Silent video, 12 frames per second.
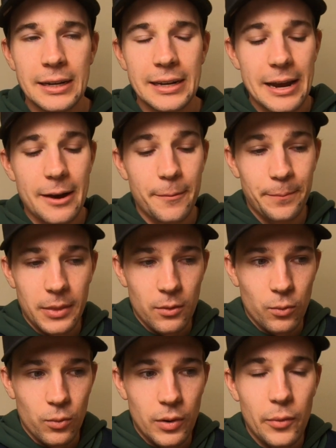Now,
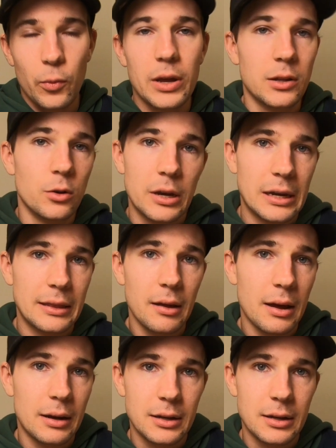when we are looking at that,